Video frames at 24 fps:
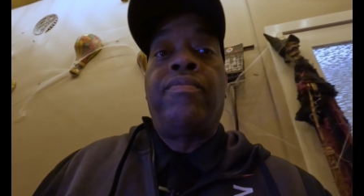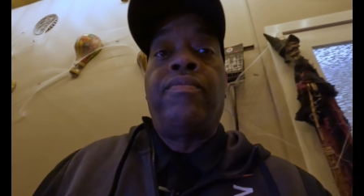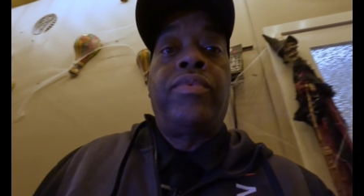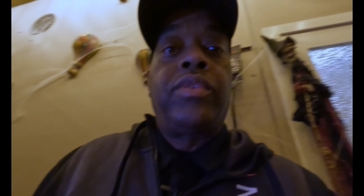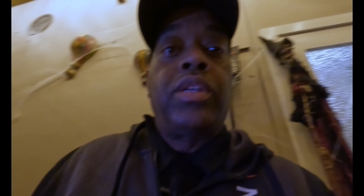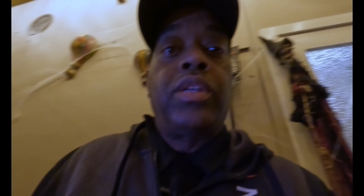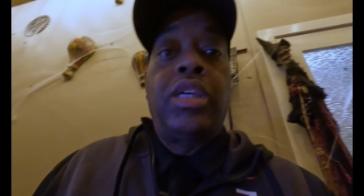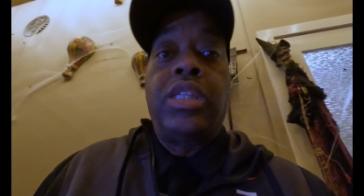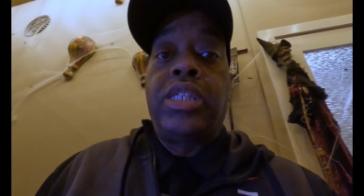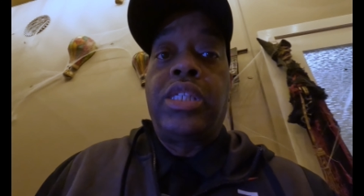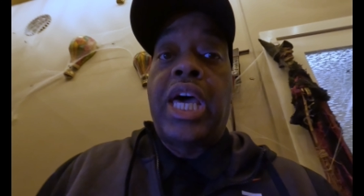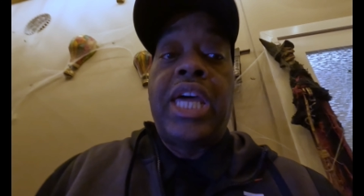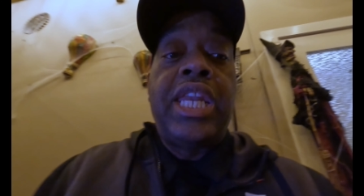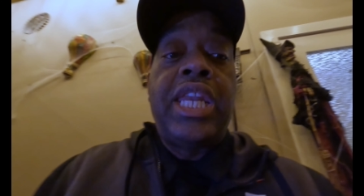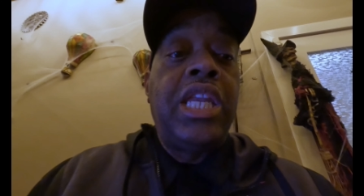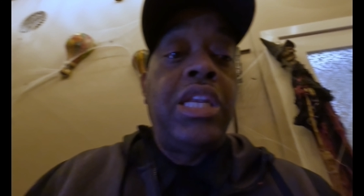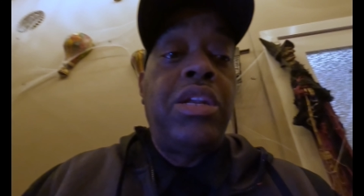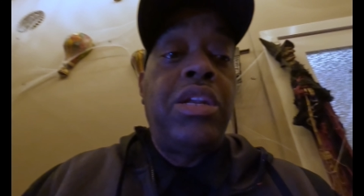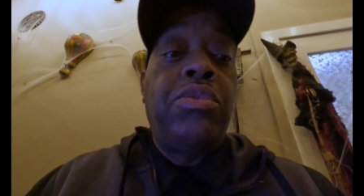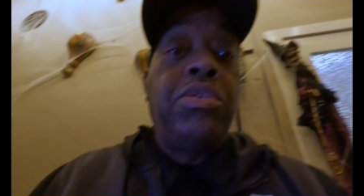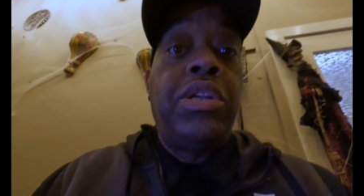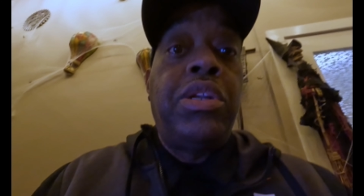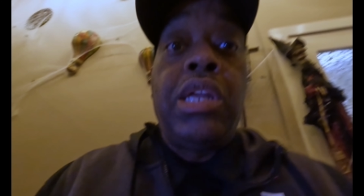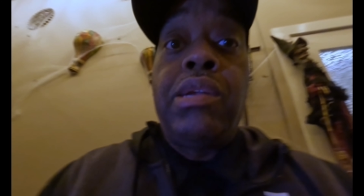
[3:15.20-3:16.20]
Because I
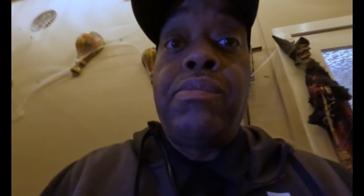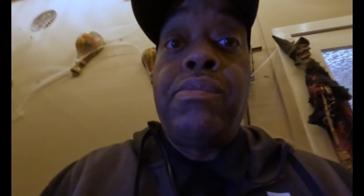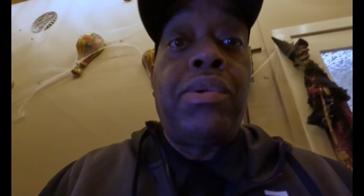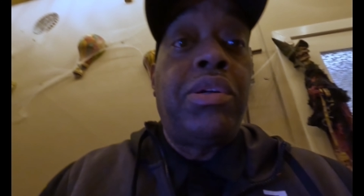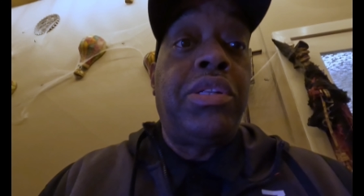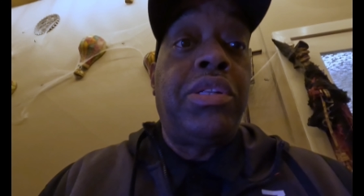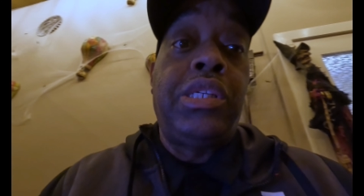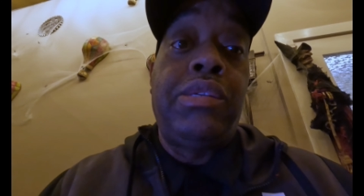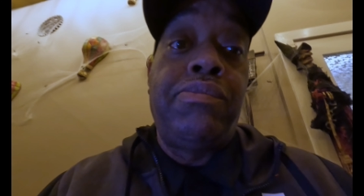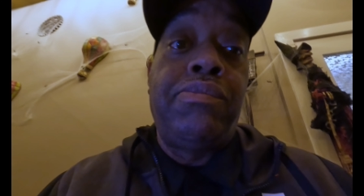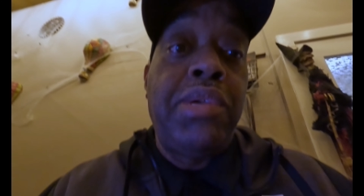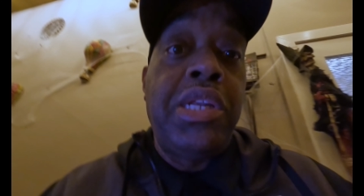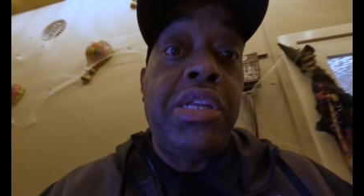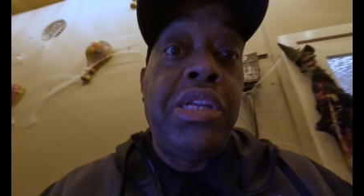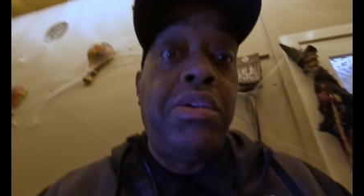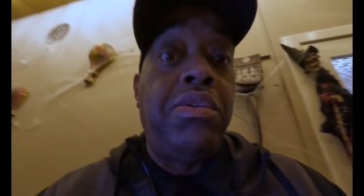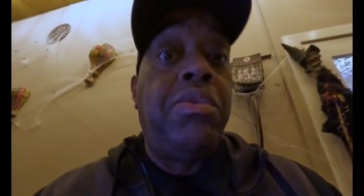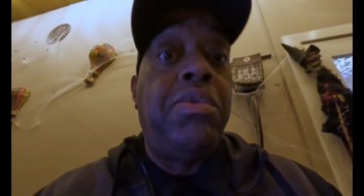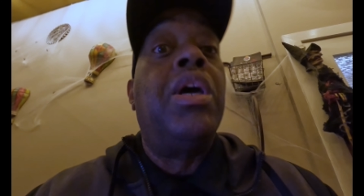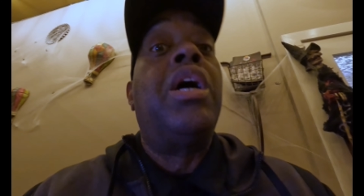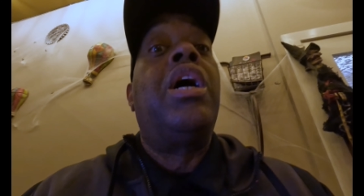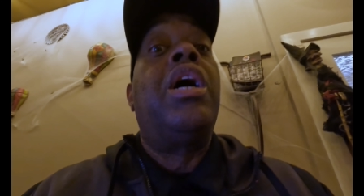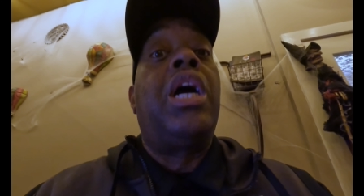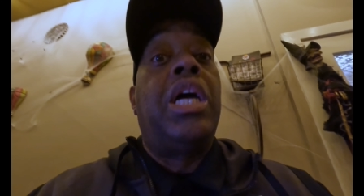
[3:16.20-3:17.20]
didn't know nothing about this
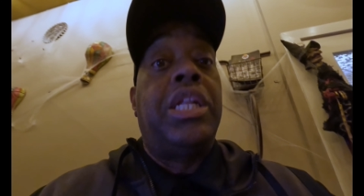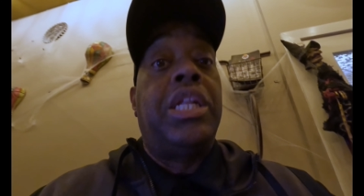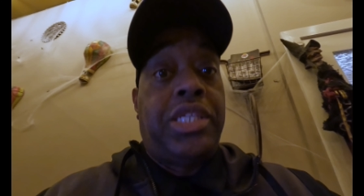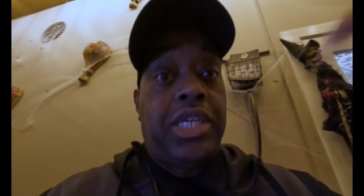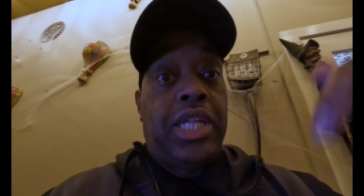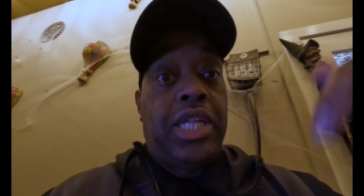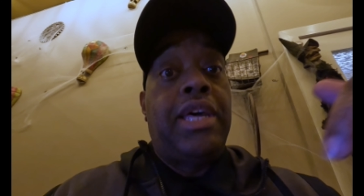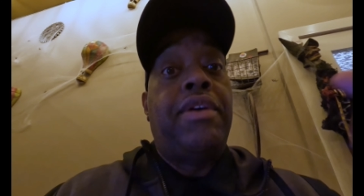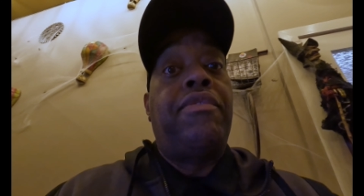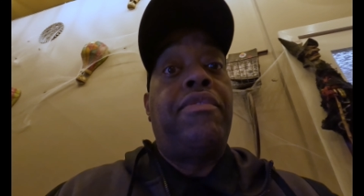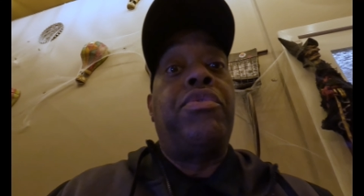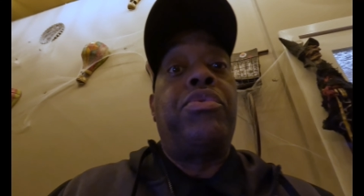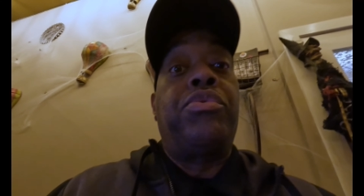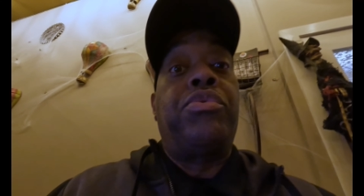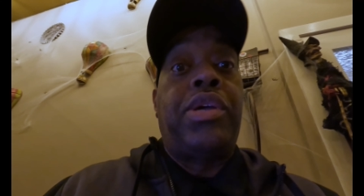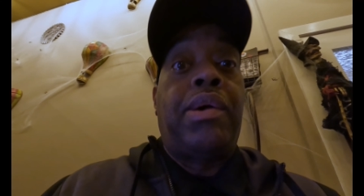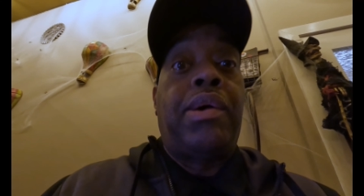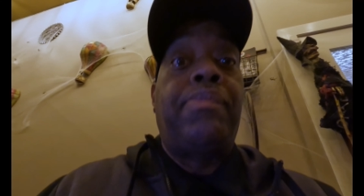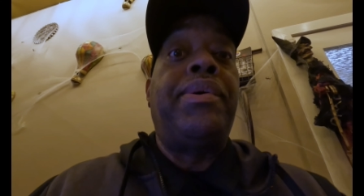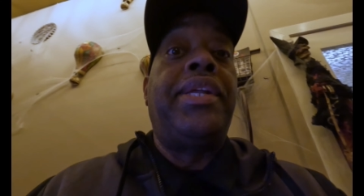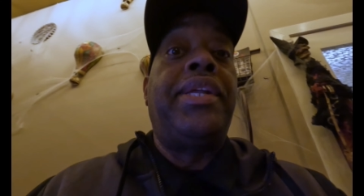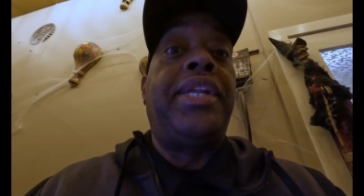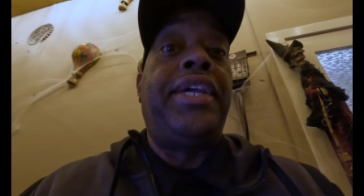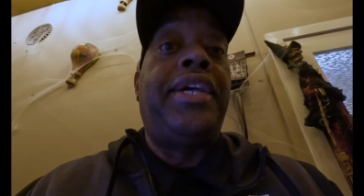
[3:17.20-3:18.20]
menu until I rolled
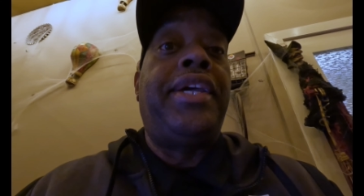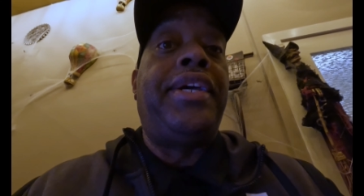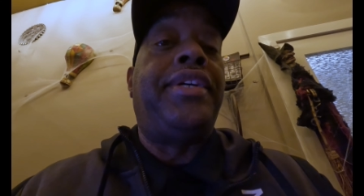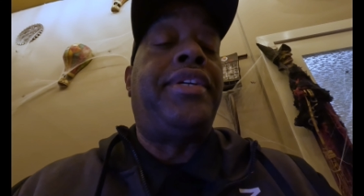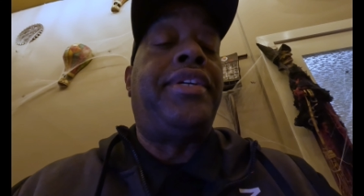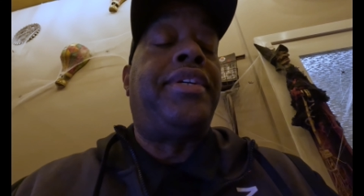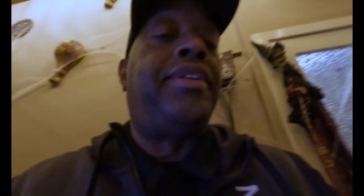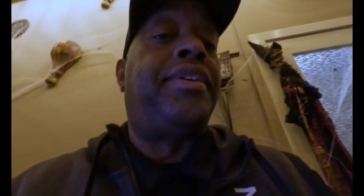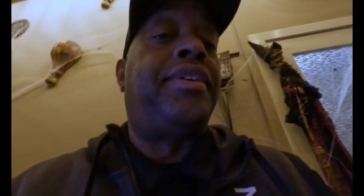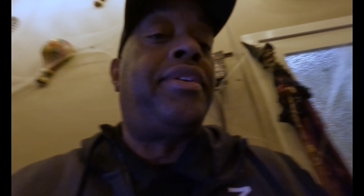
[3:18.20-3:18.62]
up in here.